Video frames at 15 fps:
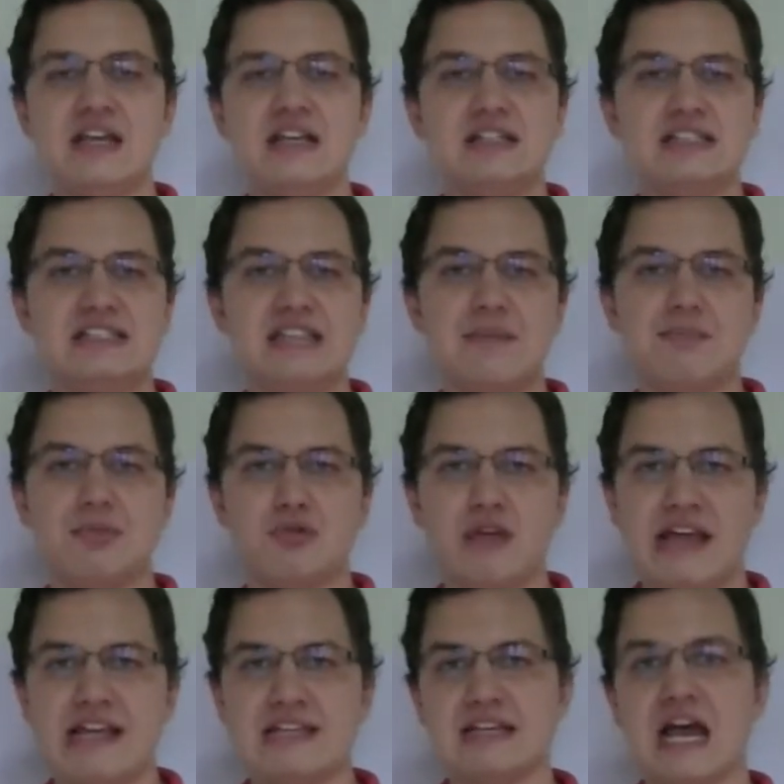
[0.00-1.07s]

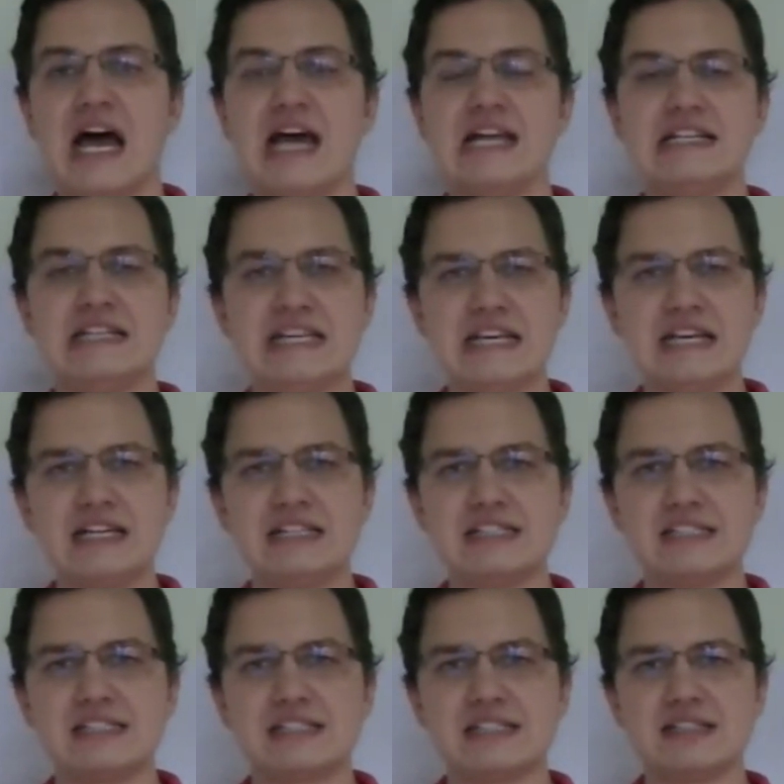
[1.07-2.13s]
Separate
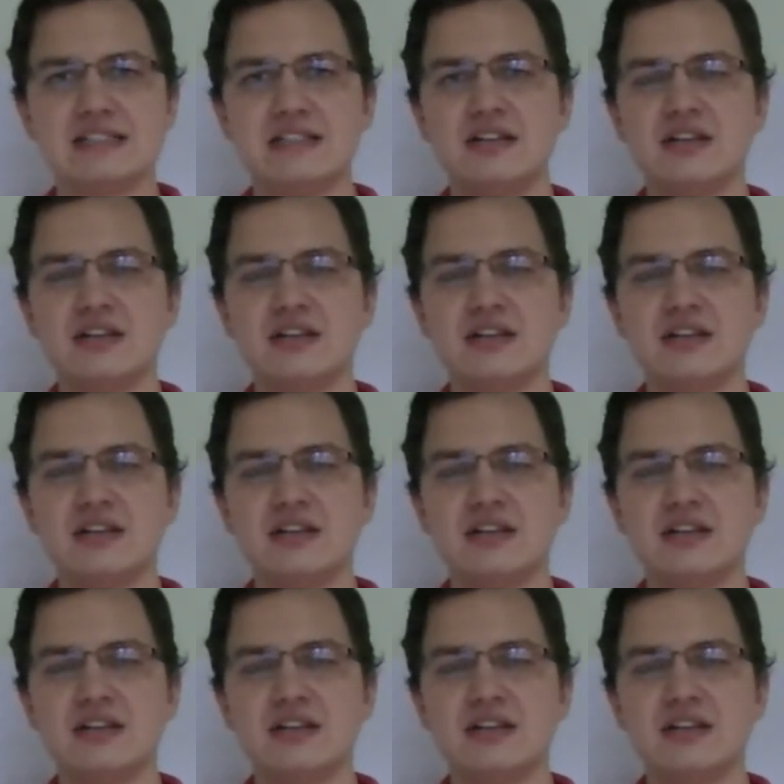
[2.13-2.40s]
ideas,